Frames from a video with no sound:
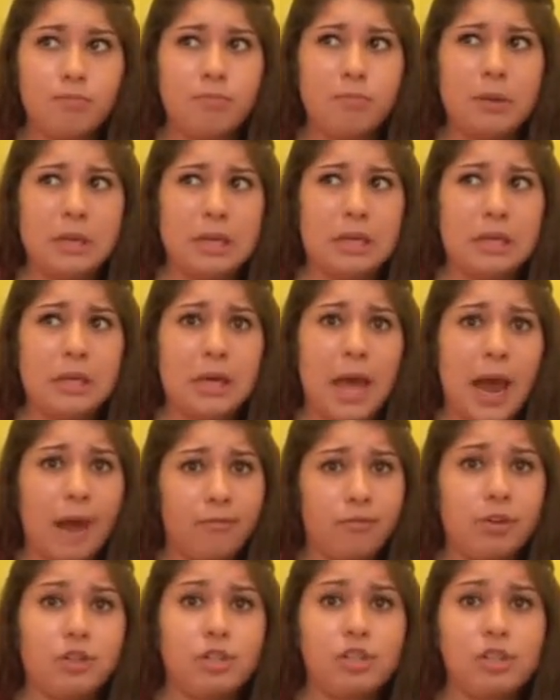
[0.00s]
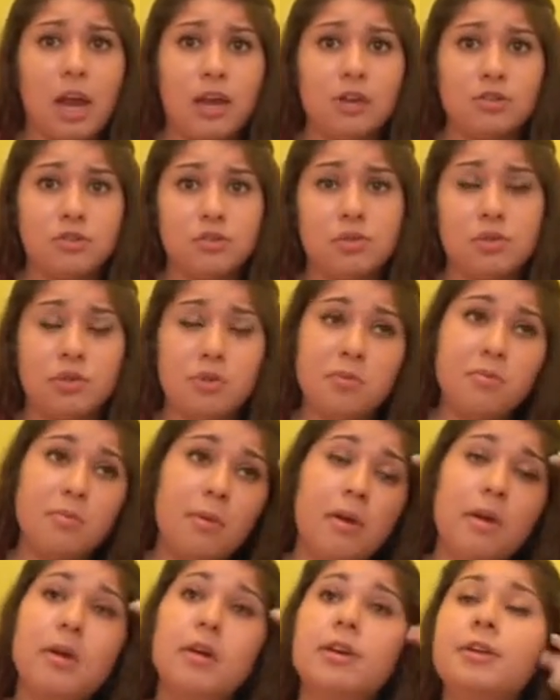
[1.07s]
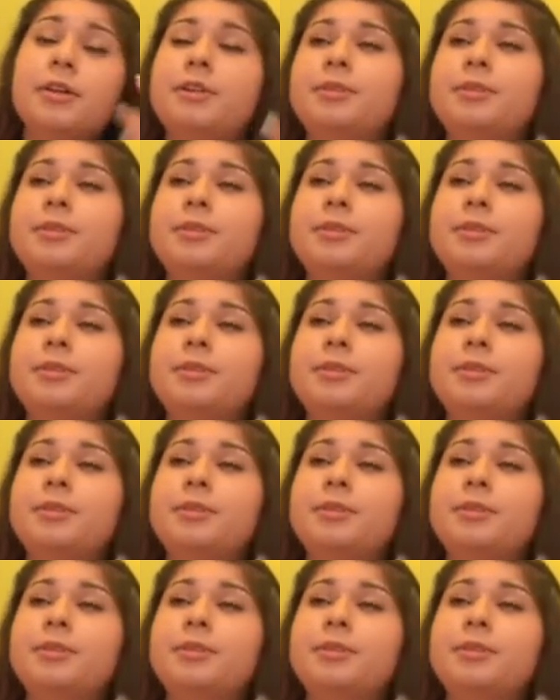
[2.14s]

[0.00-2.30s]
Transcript: big average sized room.